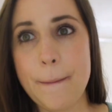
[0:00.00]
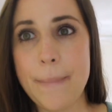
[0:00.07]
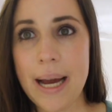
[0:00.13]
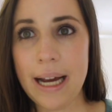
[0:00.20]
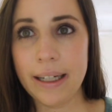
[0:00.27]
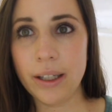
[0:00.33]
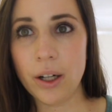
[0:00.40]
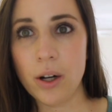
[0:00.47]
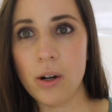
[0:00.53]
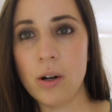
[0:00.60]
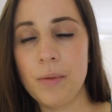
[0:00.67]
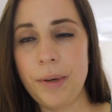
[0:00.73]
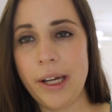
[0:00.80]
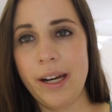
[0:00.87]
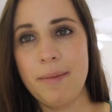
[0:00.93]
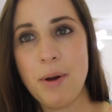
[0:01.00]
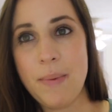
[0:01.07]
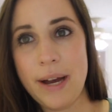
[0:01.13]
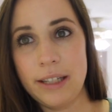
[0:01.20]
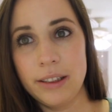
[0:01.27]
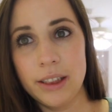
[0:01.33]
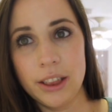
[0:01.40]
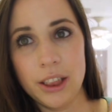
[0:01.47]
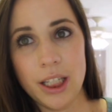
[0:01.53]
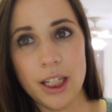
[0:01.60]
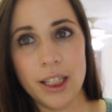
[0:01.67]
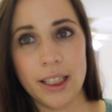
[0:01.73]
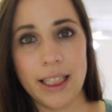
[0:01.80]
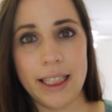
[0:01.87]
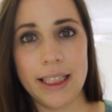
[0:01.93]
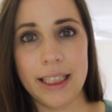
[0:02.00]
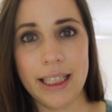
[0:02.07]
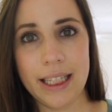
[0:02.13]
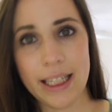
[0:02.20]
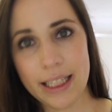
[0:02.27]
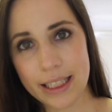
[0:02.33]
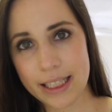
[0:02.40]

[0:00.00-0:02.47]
back home and I'm about to start cleaning